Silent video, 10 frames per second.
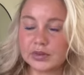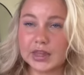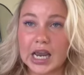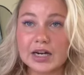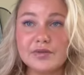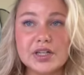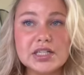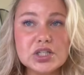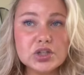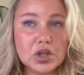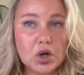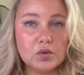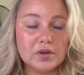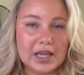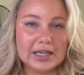I had a very slow,
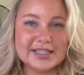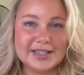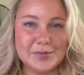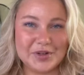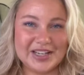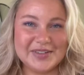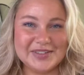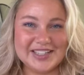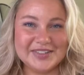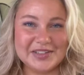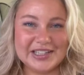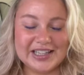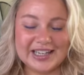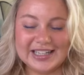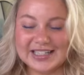relaxing morning, which I really
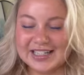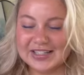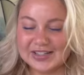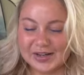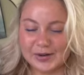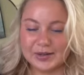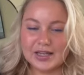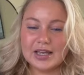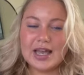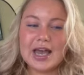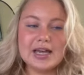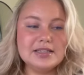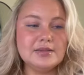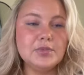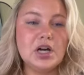liked. So had
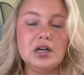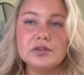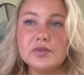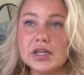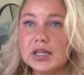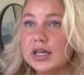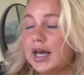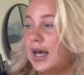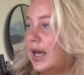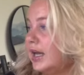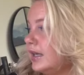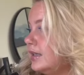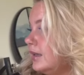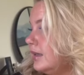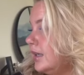some coffee, I
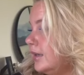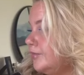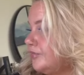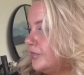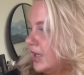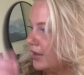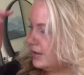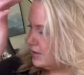think that's